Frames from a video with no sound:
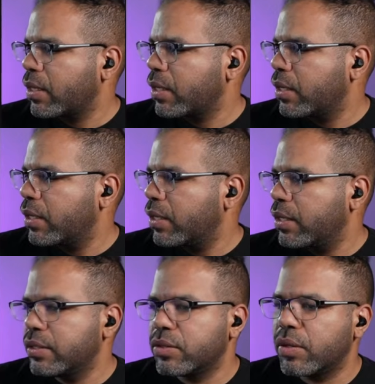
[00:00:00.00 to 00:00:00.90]

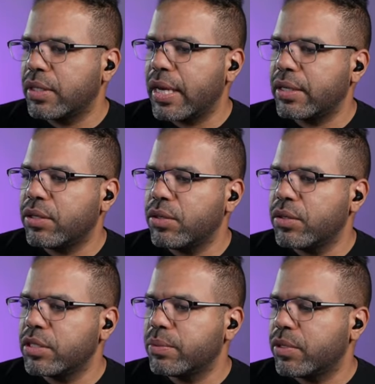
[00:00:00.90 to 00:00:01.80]
Let's go in the
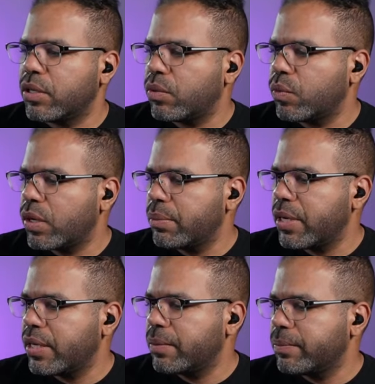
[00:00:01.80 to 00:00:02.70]
NQ. Let's put it on 1
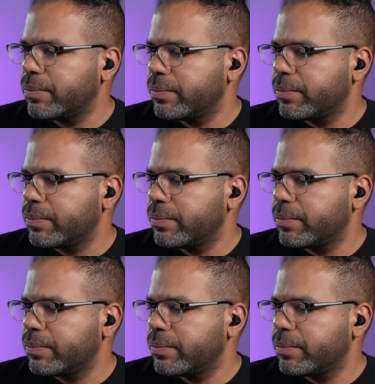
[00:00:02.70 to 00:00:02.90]
minute.